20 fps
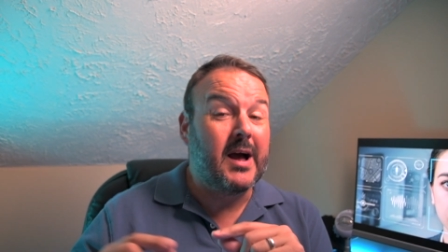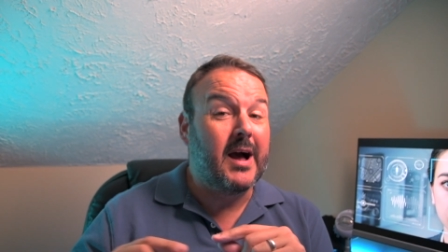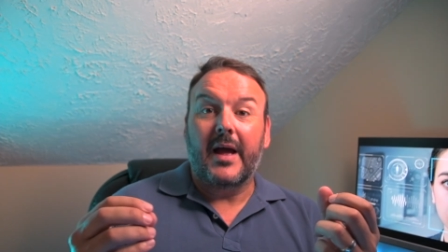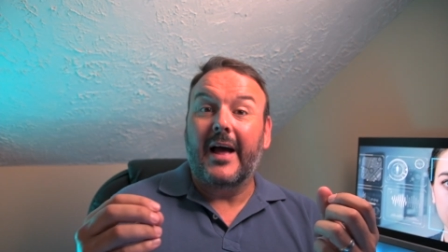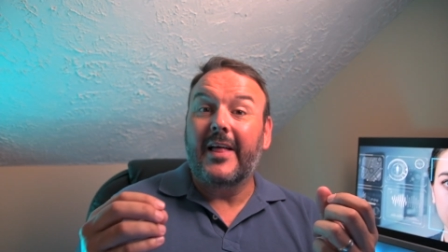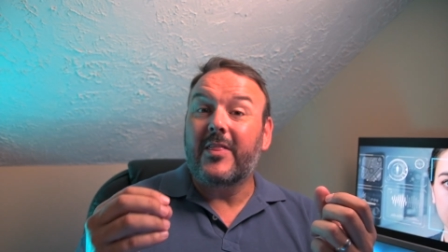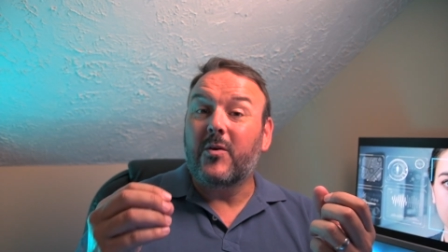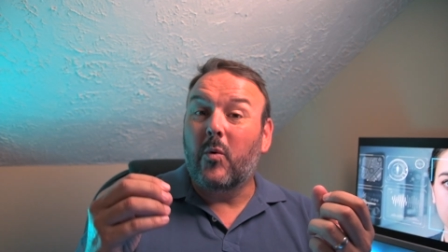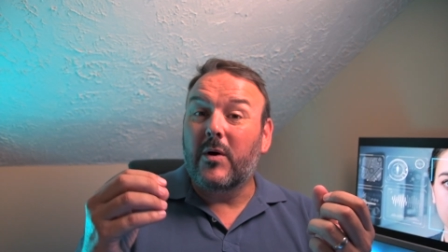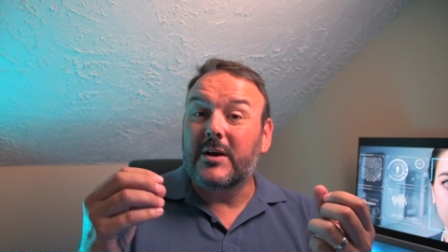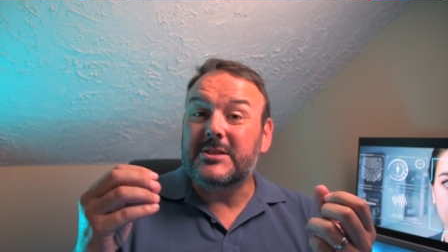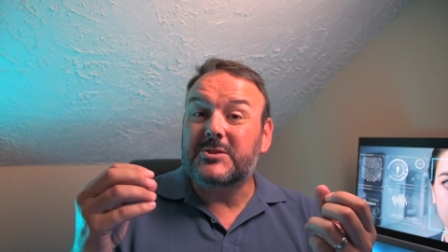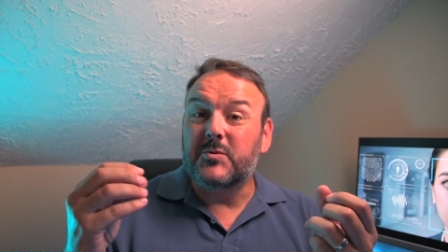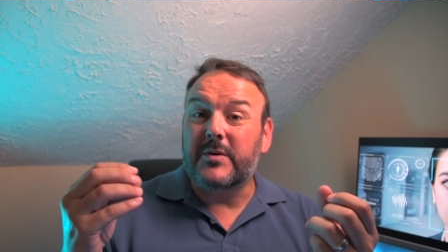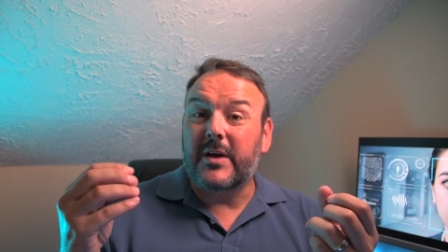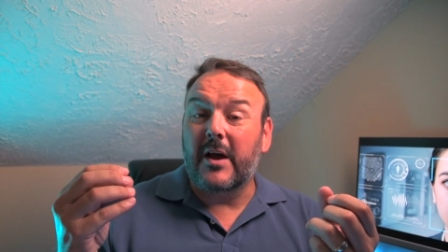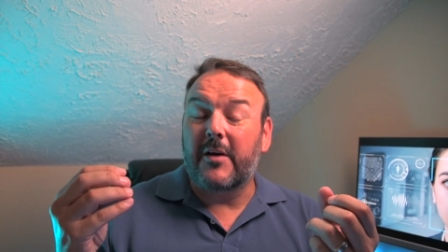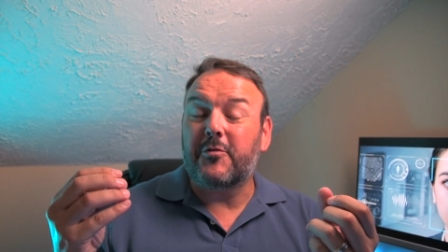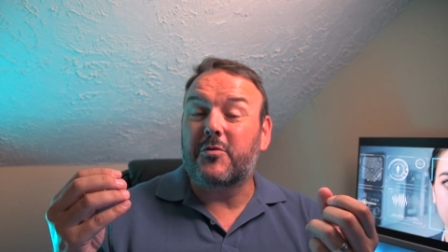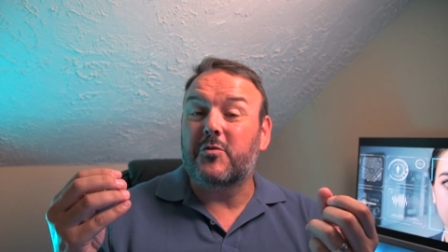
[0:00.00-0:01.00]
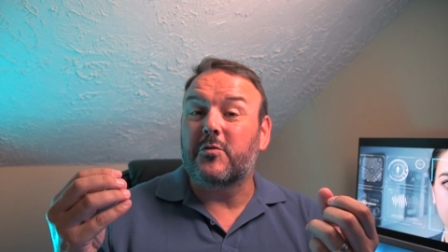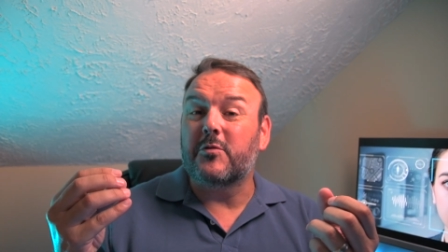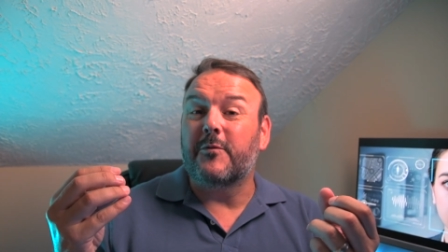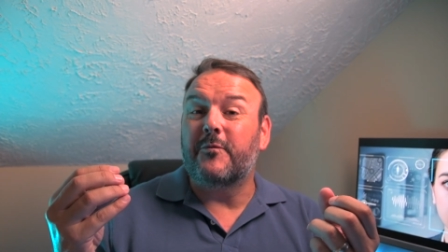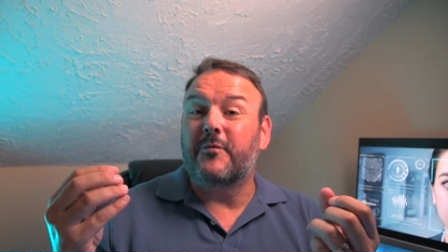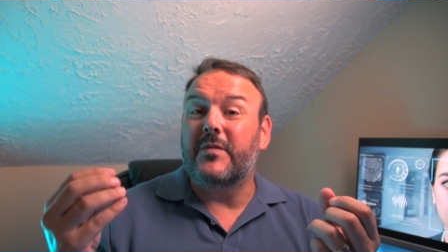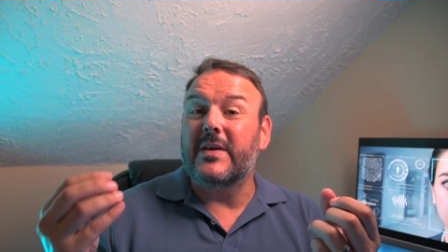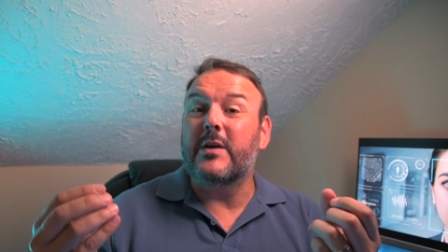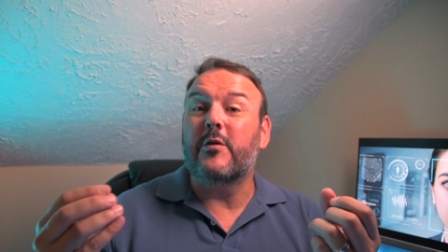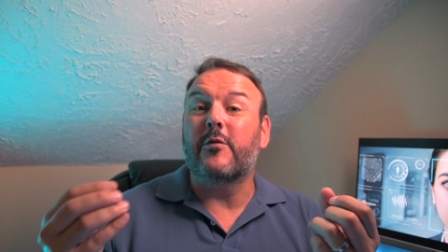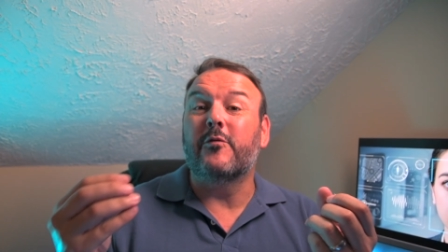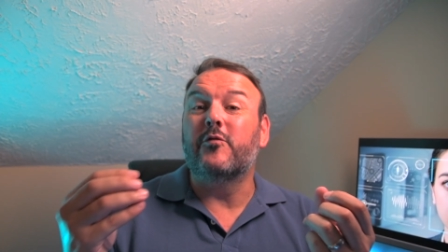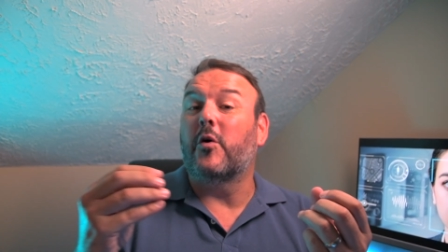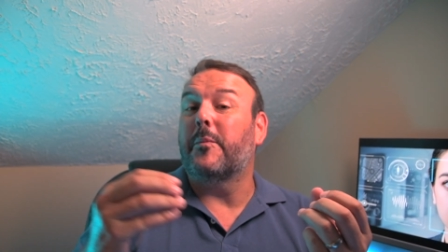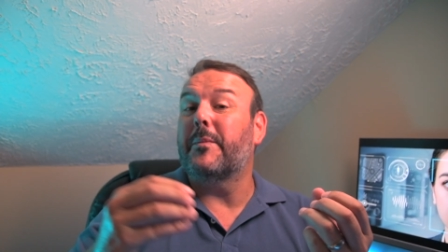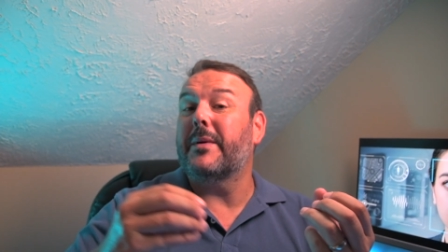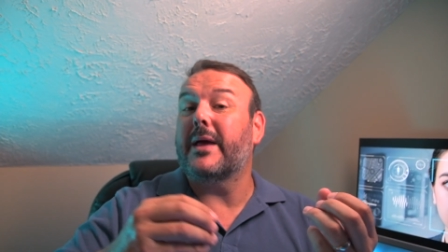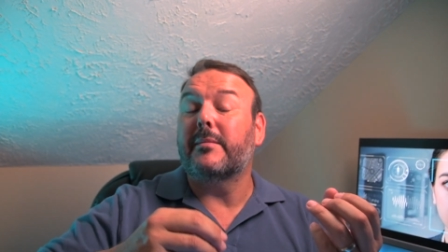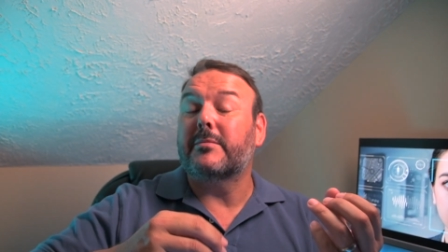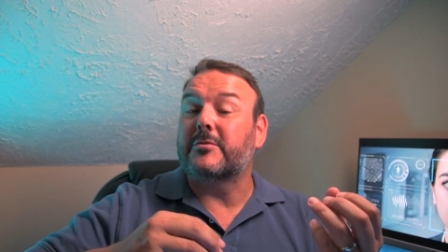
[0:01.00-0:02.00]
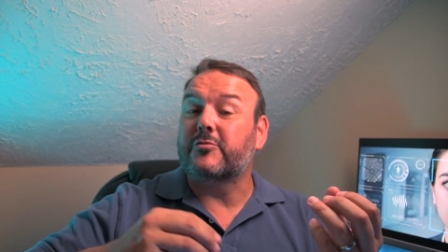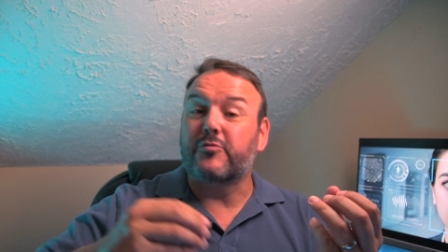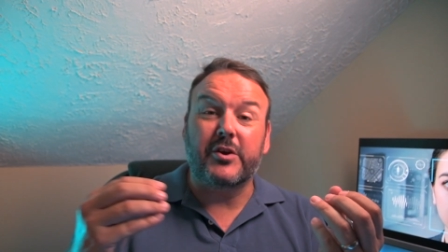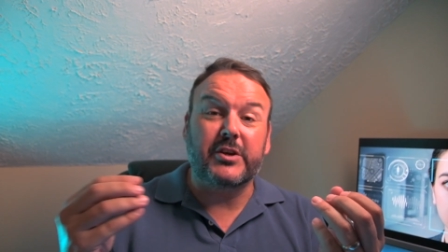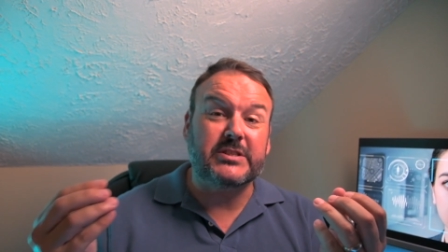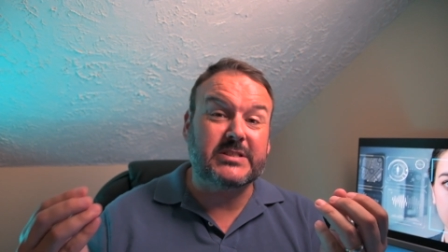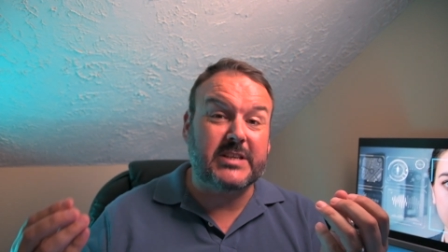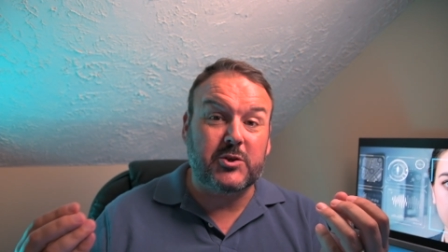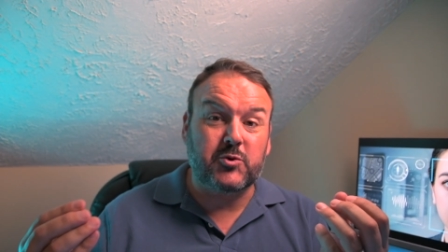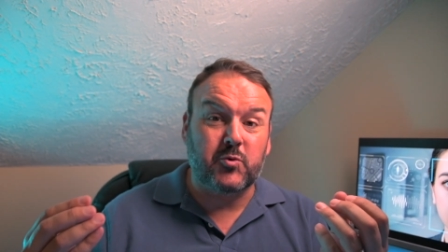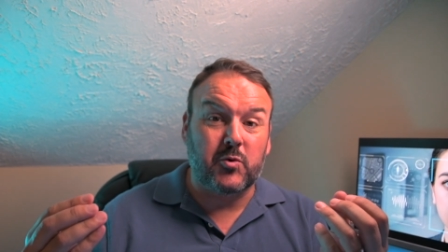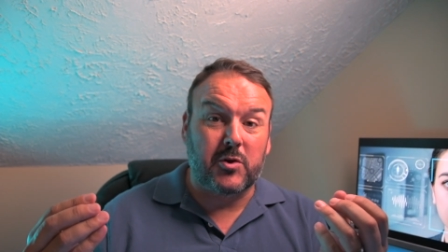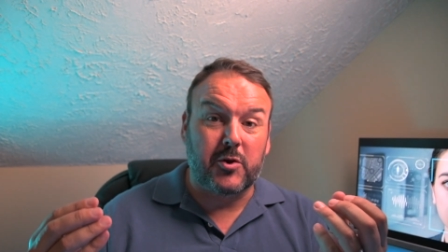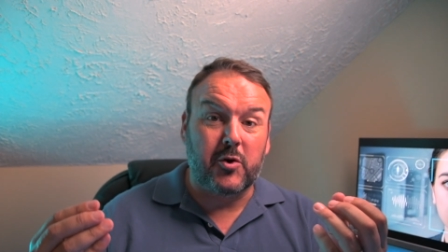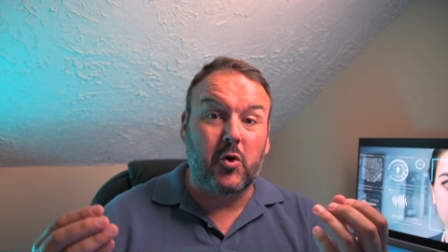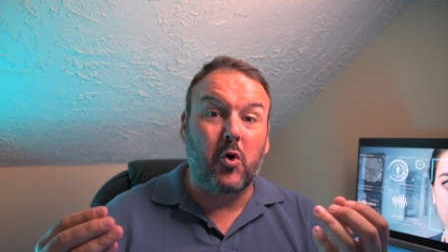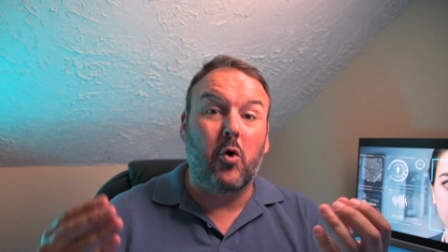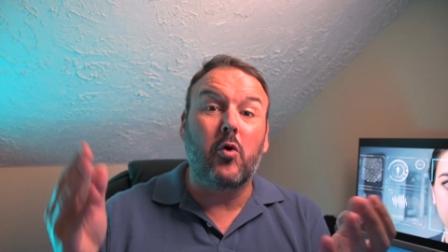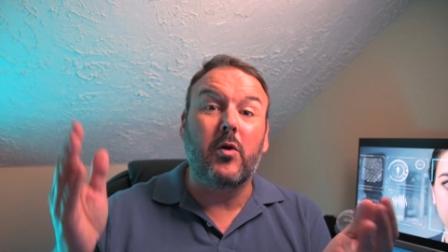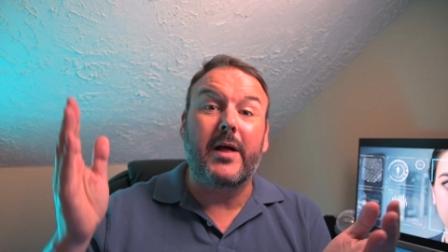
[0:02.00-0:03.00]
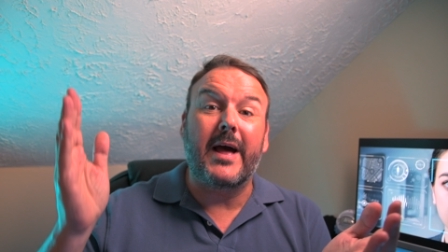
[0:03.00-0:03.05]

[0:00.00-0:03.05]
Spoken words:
Otherwise, you'll go through the fear of not being able to reschedule at all